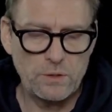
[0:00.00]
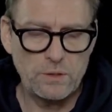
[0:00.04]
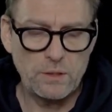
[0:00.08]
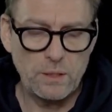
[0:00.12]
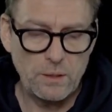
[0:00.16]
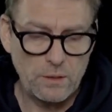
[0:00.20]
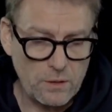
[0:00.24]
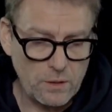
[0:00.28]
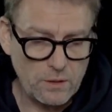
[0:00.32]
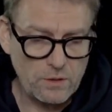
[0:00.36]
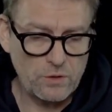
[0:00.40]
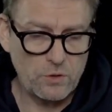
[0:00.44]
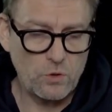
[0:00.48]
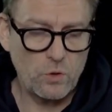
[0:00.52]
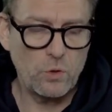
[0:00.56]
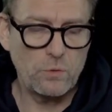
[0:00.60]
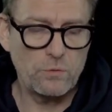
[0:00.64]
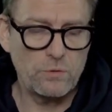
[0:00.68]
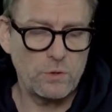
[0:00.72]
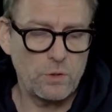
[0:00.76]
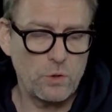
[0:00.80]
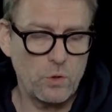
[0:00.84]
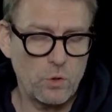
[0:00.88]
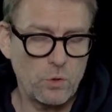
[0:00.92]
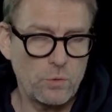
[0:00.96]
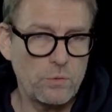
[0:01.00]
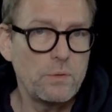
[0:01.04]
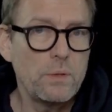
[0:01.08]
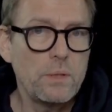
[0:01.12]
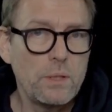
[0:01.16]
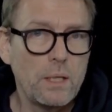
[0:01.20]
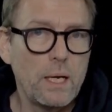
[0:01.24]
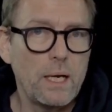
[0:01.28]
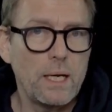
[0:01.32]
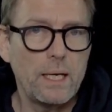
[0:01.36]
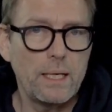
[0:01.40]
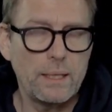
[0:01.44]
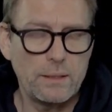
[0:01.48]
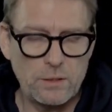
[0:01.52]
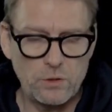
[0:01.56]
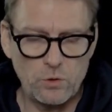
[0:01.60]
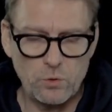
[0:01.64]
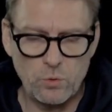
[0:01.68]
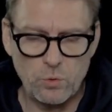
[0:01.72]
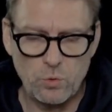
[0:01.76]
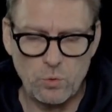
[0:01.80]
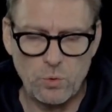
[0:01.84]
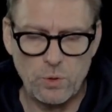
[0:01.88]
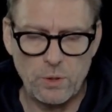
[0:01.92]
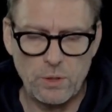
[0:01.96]
that this coffee often has or
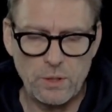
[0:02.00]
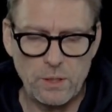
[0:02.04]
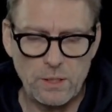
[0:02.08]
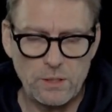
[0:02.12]
quickly